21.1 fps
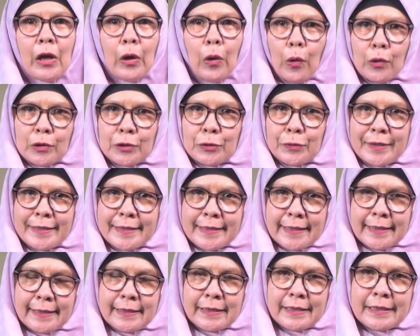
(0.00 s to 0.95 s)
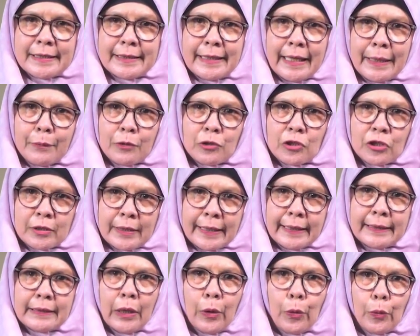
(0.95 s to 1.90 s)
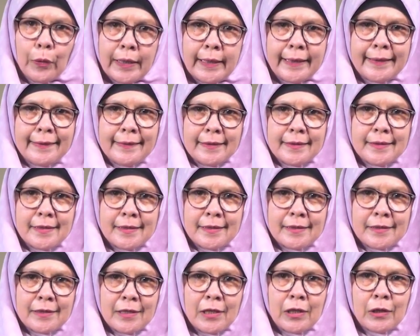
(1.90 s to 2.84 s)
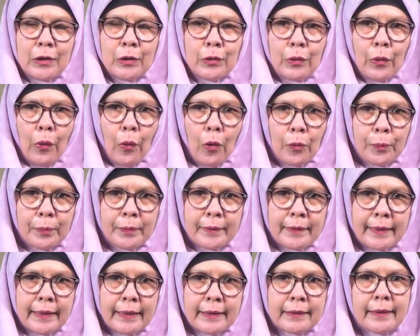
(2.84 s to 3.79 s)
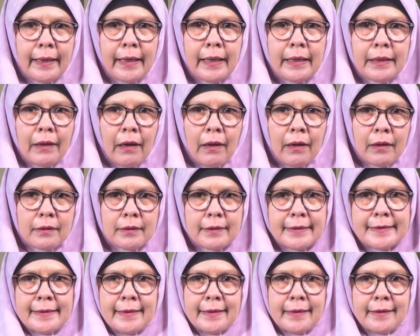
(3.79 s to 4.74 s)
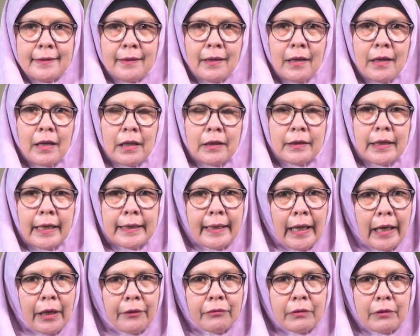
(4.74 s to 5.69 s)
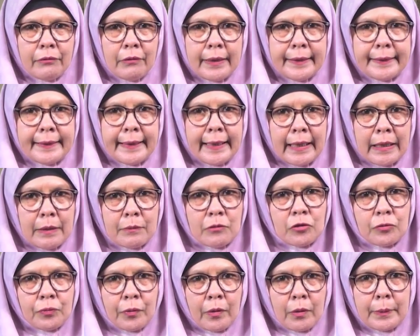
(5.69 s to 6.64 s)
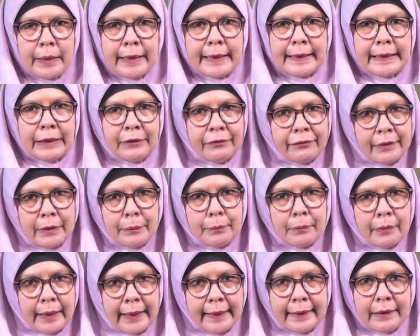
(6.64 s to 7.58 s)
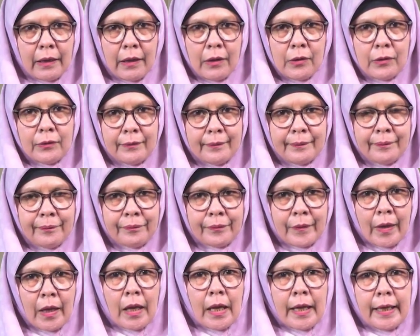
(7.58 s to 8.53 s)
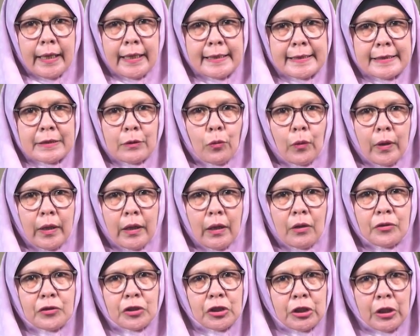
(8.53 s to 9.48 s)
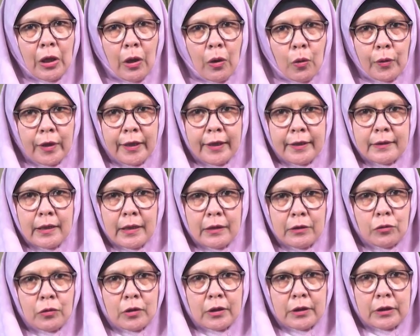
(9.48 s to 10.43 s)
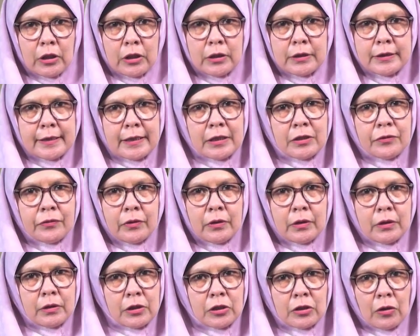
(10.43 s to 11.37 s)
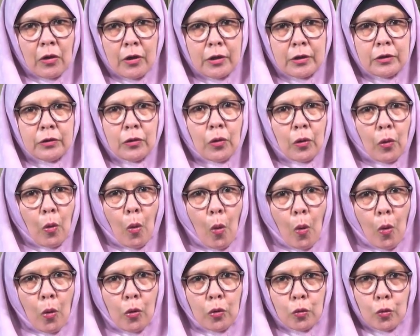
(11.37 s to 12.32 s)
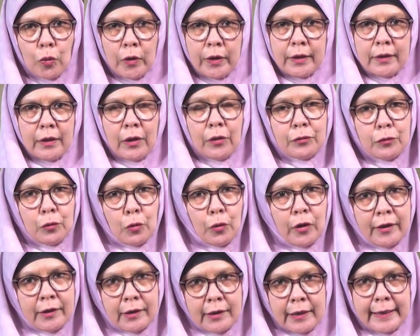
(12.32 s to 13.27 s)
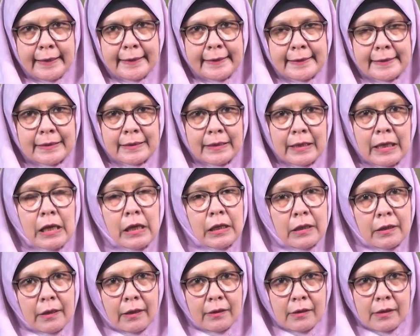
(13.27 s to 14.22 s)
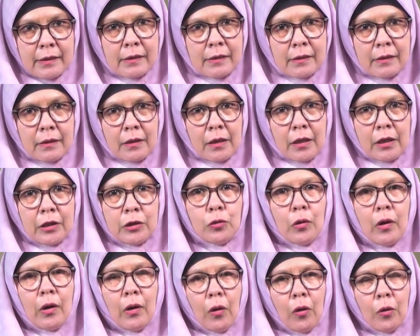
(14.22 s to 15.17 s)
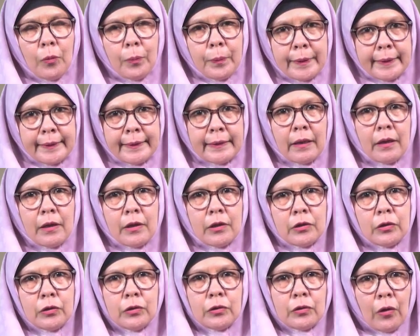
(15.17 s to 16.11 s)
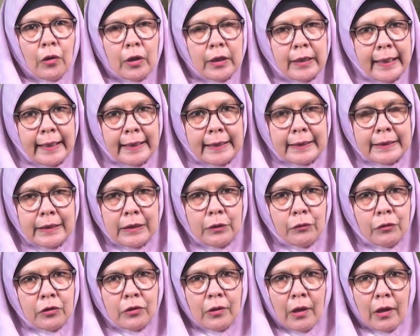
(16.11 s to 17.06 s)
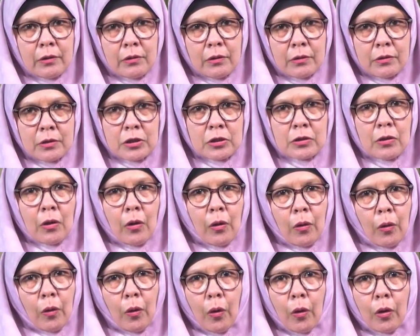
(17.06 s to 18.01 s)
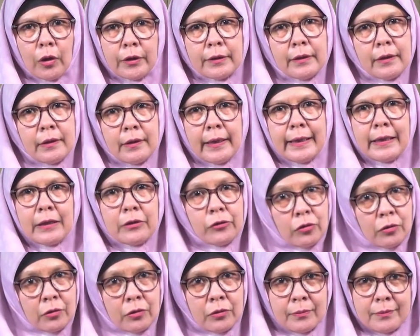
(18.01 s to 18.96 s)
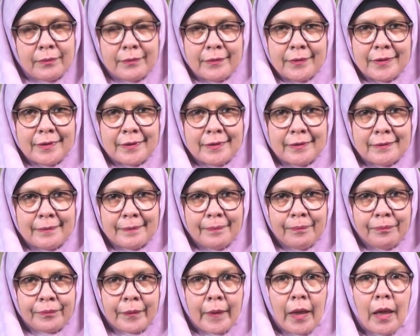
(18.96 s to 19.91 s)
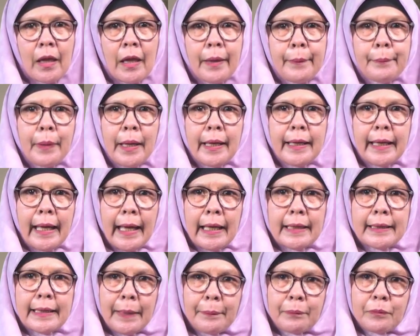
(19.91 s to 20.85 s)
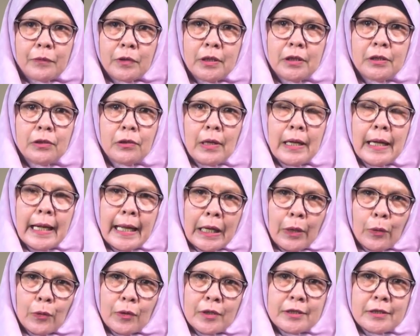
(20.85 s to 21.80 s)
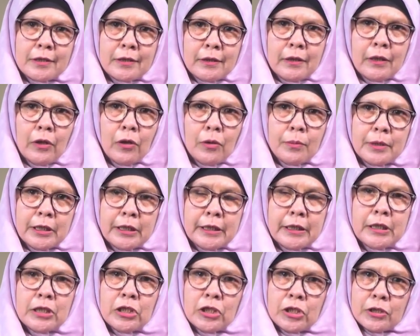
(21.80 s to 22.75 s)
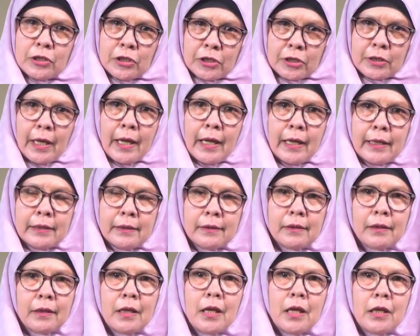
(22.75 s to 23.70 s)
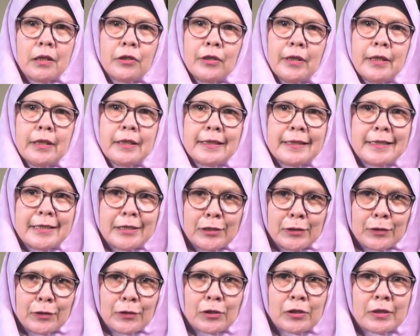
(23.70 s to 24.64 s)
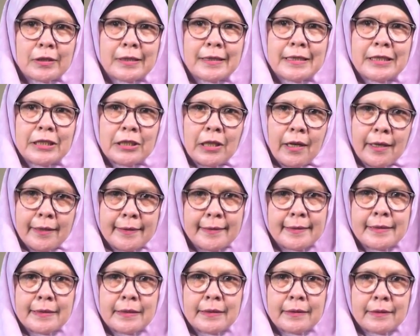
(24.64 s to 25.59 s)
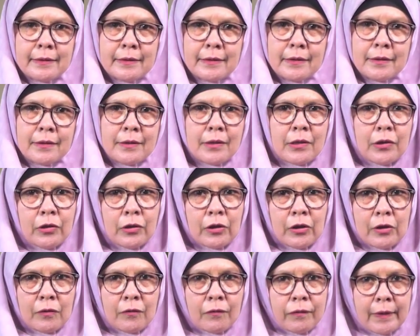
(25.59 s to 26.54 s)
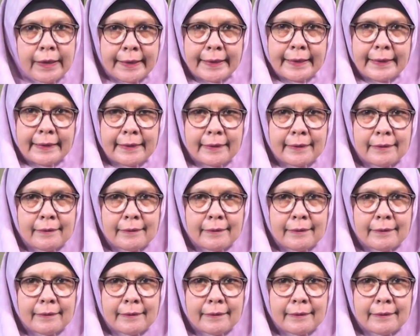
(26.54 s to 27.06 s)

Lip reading: Code switching demonstrates a willingness to cooperate and understand that everyone comes from a different background. It's a way of showing that you are not just focused on your own way of doing things. Rather, you are open to connecting with others on their terms. By adapting your language and communication style, you can reduce the chance to conflict